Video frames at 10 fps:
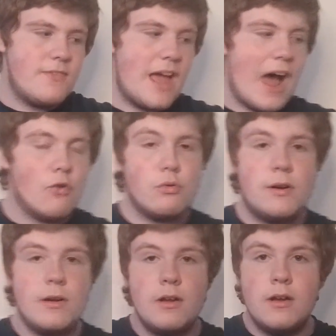
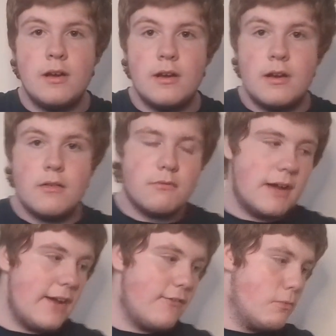Now,
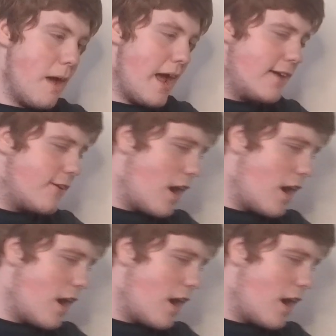if you may have